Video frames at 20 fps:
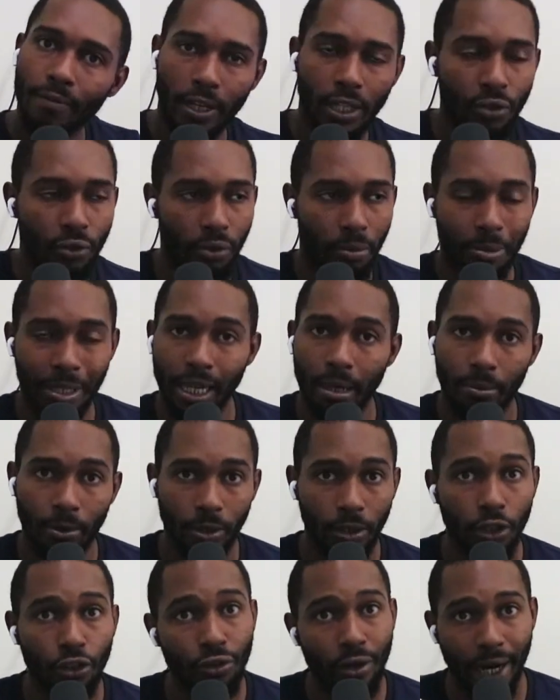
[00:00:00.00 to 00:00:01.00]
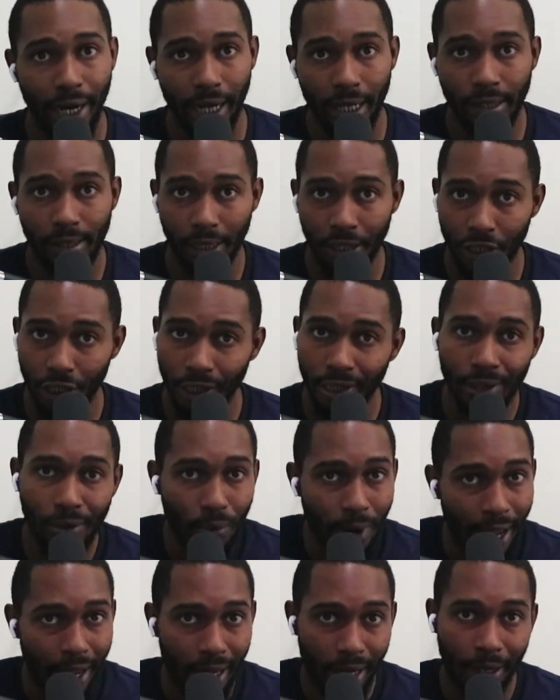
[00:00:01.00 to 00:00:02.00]
us will be able to transition
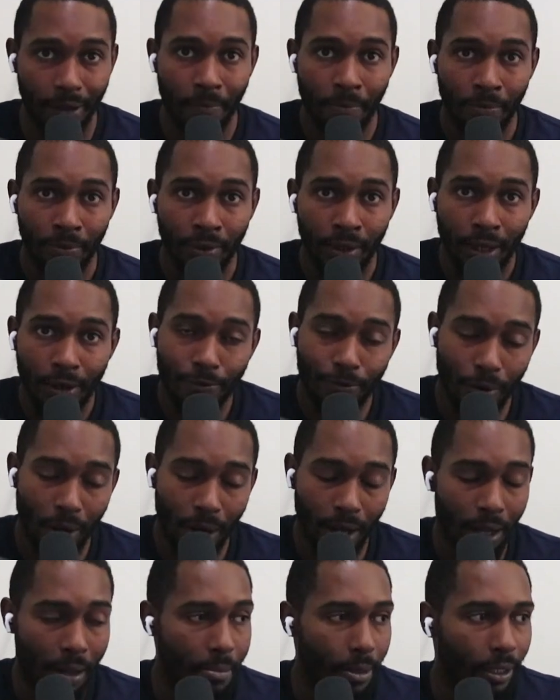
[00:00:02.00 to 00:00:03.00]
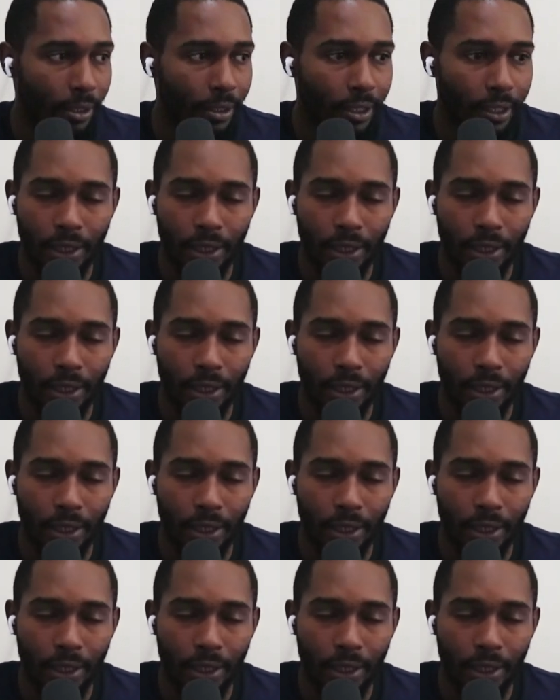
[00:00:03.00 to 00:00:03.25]
away from,